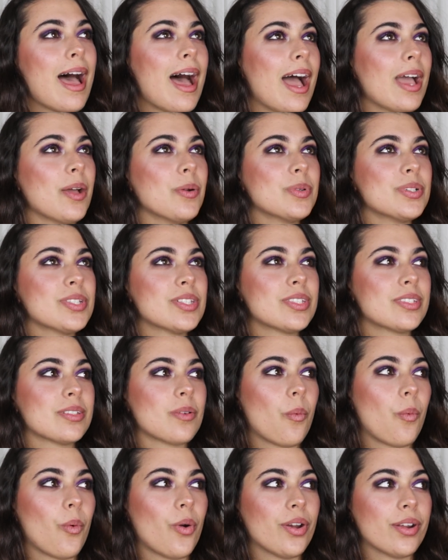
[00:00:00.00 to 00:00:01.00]
I was
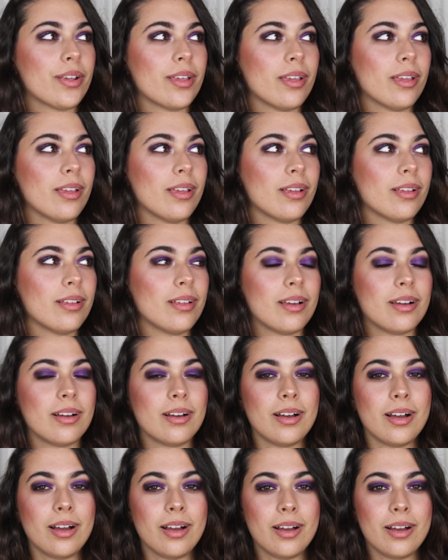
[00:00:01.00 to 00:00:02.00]
working
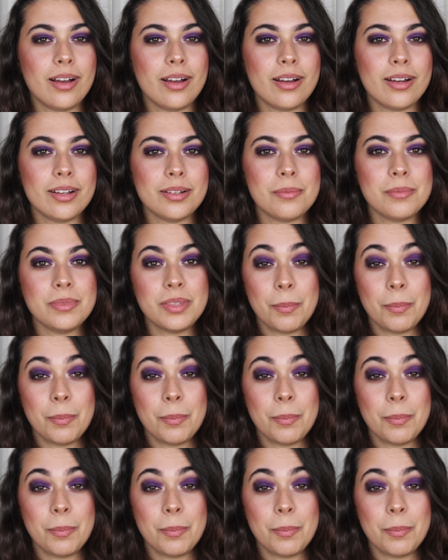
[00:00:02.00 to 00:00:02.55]
on